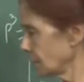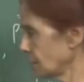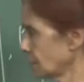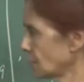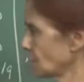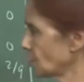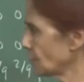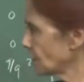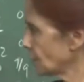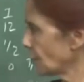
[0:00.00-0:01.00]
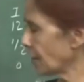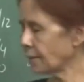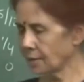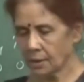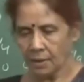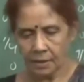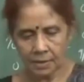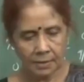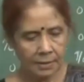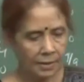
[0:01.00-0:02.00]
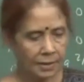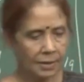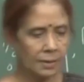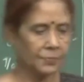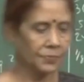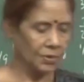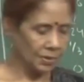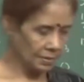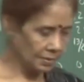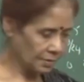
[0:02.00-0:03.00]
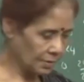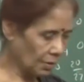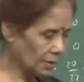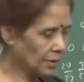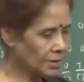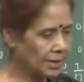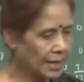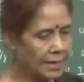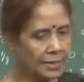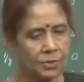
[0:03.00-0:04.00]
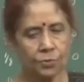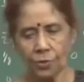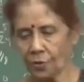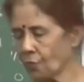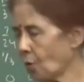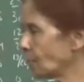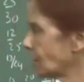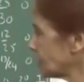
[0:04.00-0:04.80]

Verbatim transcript: this is the situation where uh, the um, uh, all the states do not form a